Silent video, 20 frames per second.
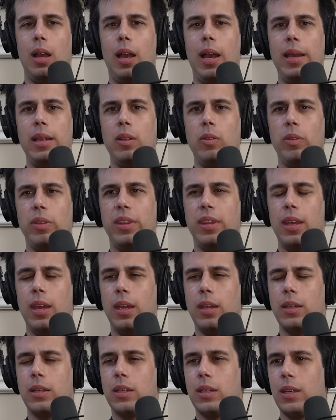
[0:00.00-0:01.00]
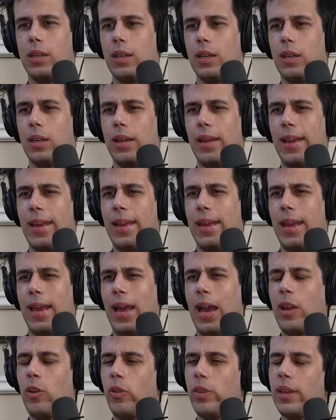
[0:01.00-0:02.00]
I don't think.
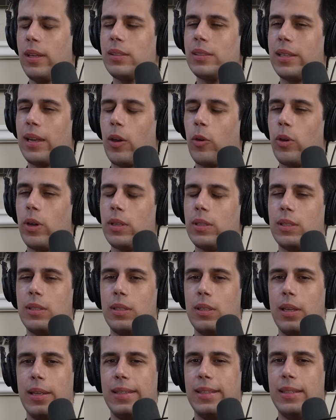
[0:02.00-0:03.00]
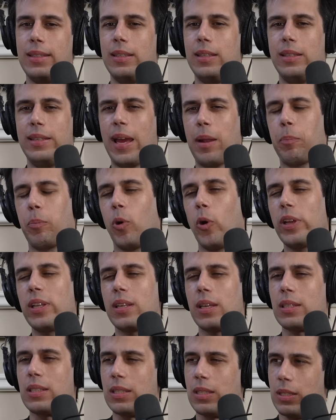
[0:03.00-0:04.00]
I don't think there that
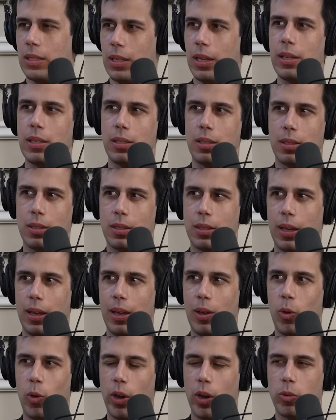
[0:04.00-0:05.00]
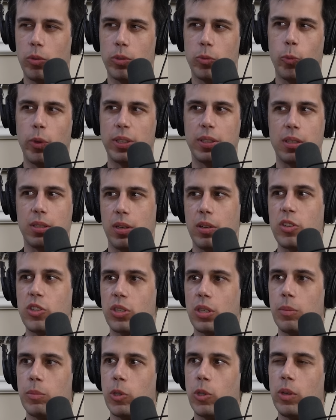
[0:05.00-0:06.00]
point exists uh, on what concerns
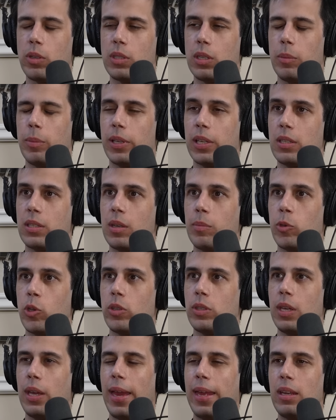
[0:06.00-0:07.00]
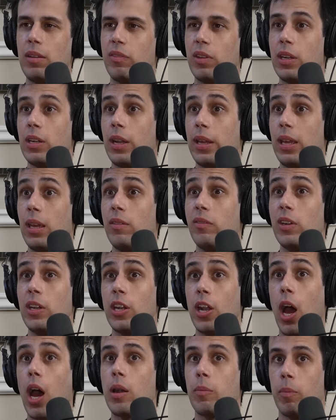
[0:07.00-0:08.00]
community because community and even
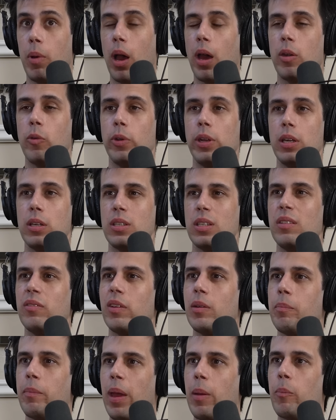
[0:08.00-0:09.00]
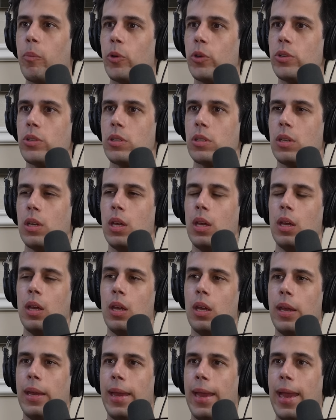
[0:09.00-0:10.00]
even non-moderators, even members,
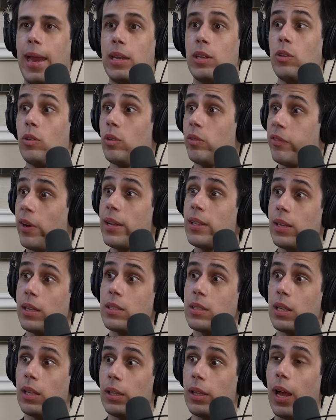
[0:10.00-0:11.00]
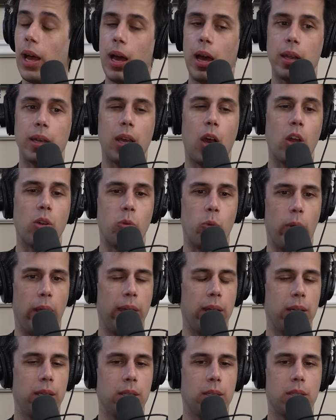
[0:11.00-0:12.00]
and you'll find this a lot on
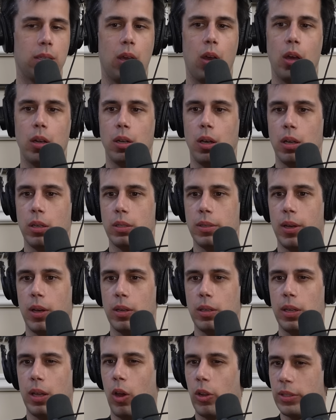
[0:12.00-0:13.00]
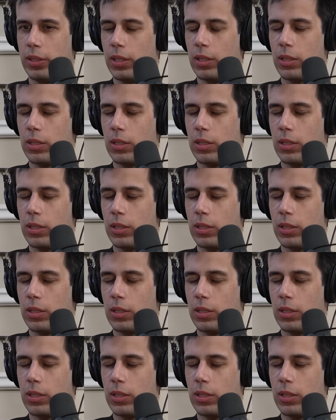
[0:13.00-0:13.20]
Reddit, on on on, on